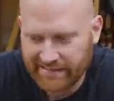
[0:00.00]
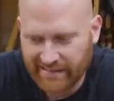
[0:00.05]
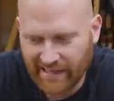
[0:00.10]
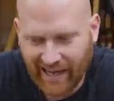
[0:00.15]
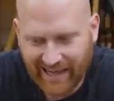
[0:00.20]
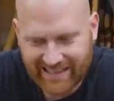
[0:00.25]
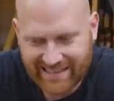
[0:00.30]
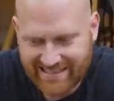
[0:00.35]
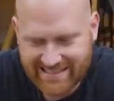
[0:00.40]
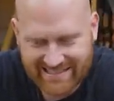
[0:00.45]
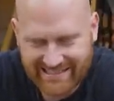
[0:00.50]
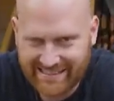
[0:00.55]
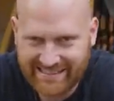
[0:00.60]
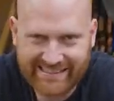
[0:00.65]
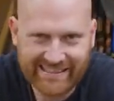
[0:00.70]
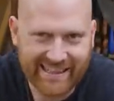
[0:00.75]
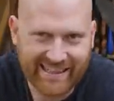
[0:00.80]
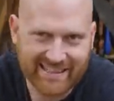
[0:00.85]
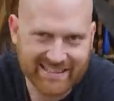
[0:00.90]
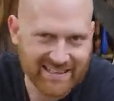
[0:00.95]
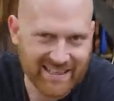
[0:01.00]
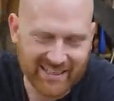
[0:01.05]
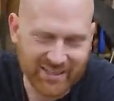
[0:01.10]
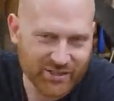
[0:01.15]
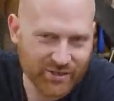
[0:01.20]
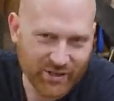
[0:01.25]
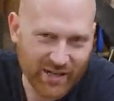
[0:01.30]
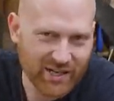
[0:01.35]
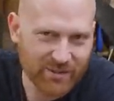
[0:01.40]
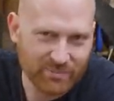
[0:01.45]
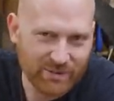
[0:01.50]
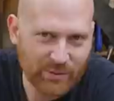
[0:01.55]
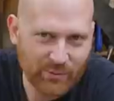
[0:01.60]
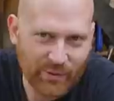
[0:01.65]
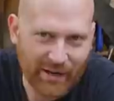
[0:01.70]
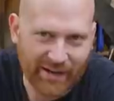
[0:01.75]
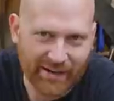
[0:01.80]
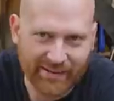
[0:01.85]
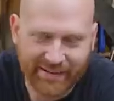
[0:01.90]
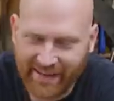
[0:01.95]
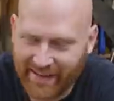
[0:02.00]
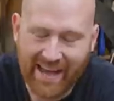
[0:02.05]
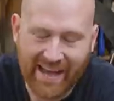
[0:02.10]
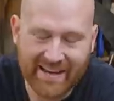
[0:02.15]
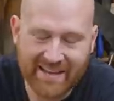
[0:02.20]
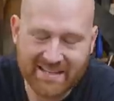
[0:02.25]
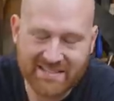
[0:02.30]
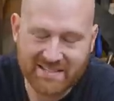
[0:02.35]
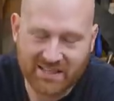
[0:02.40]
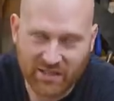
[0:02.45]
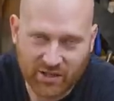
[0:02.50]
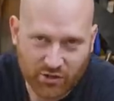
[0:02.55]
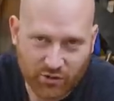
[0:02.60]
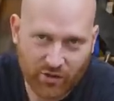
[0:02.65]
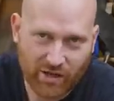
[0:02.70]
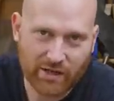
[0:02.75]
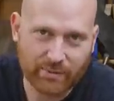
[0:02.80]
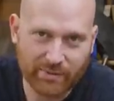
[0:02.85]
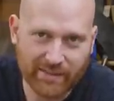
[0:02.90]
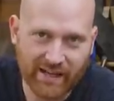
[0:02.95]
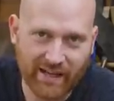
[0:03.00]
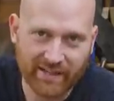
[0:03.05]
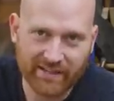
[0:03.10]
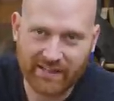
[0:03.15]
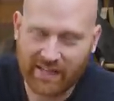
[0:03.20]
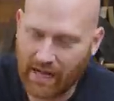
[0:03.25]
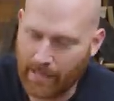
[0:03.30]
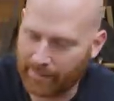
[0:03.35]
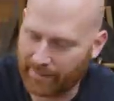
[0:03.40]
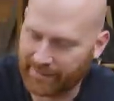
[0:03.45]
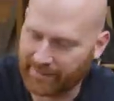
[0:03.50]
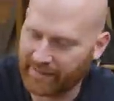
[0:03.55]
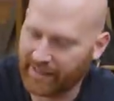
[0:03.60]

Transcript: Honestly, it's incredibly rare, and it's incredibly uncommon.